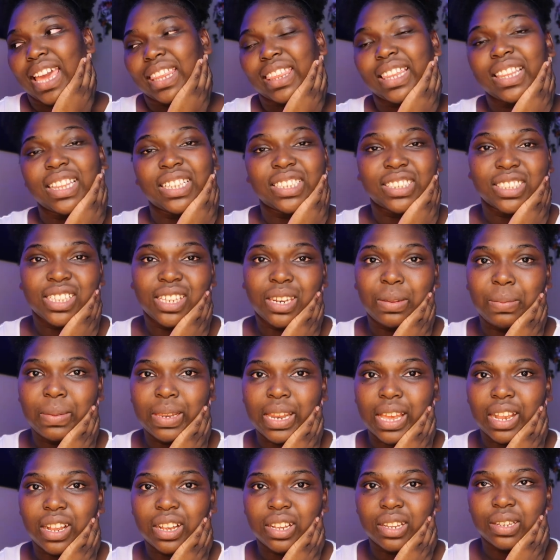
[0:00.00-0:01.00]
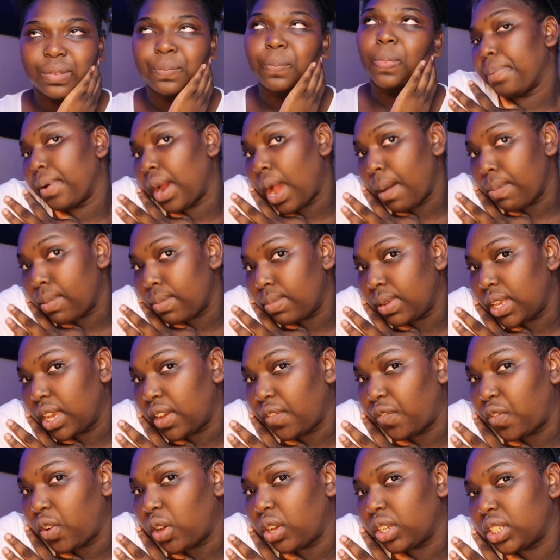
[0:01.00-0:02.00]
I think this is gonna be like a probably
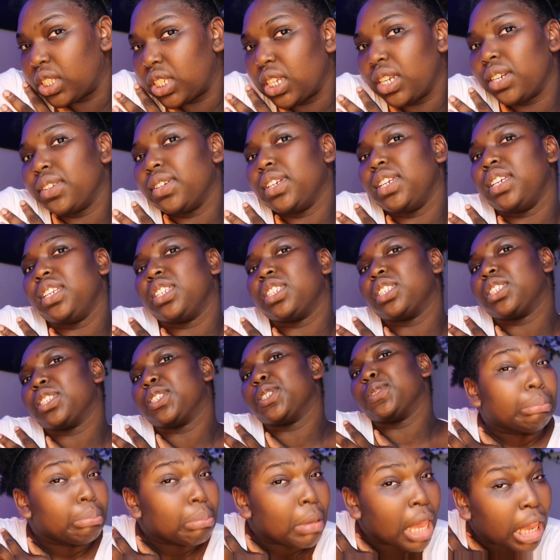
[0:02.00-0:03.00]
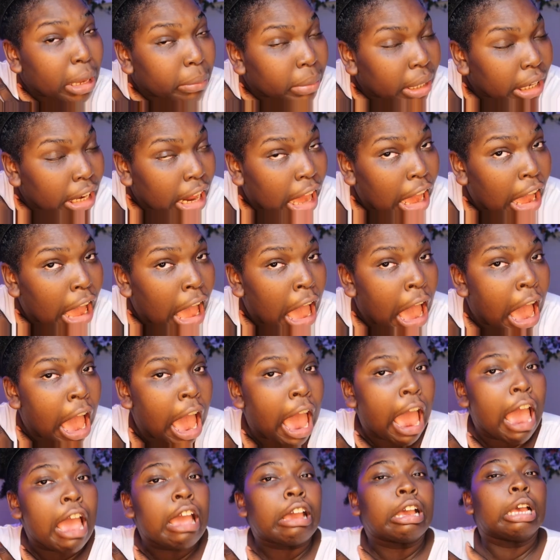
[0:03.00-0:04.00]
a fall series, maybe
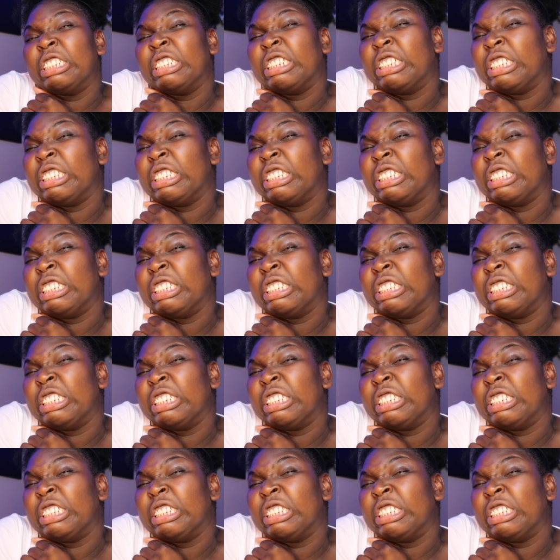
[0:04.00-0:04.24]
not.